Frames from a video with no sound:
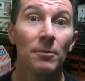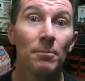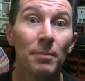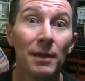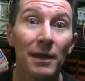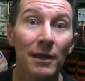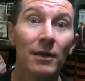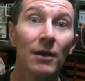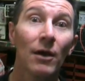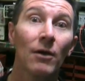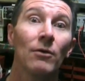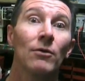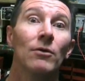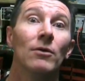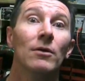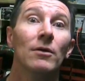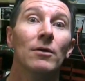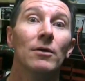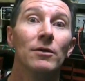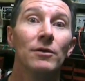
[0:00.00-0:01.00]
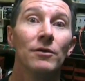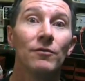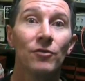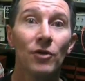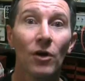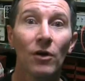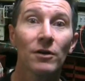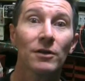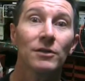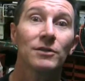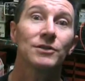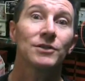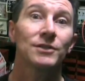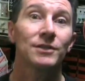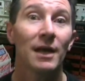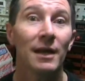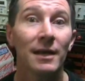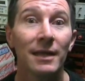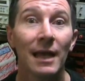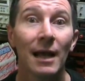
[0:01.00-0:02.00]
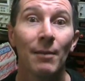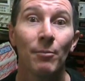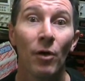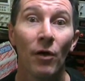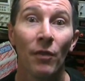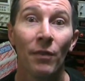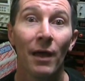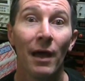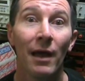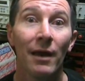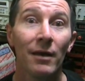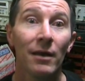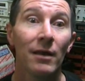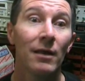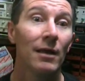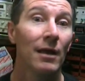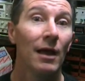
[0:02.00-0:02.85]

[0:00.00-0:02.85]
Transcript: bingo, you've got it. Study up on that.